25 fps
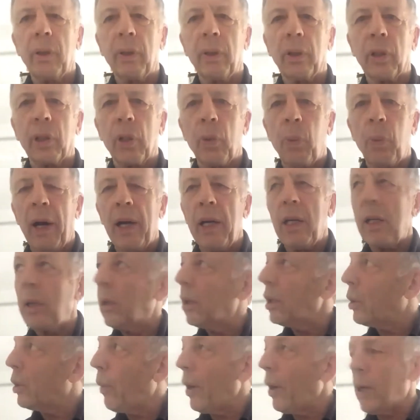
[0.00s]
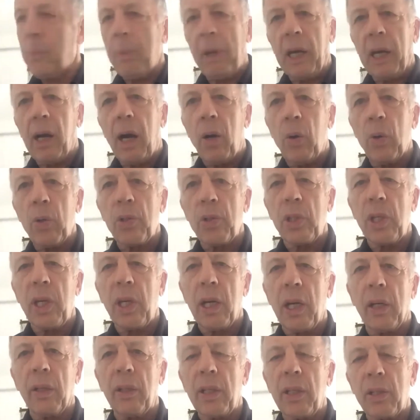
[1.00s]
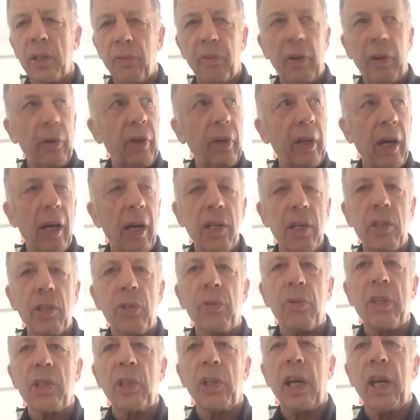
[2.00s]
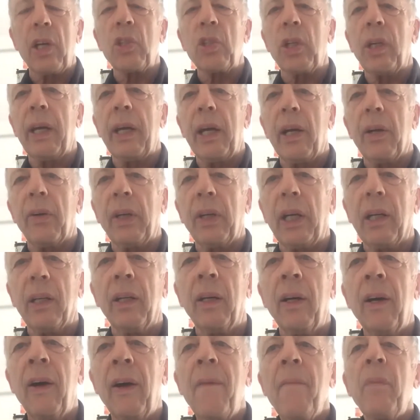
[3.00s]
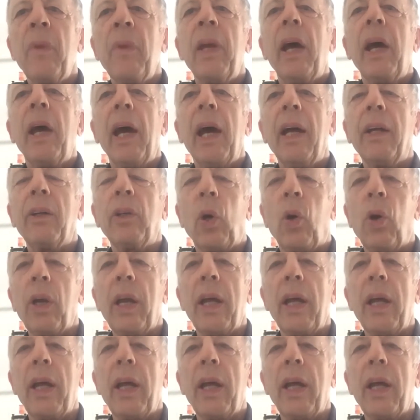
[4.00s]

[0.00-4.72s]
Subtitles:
quite a big house here. It's a very nice residential area. And all of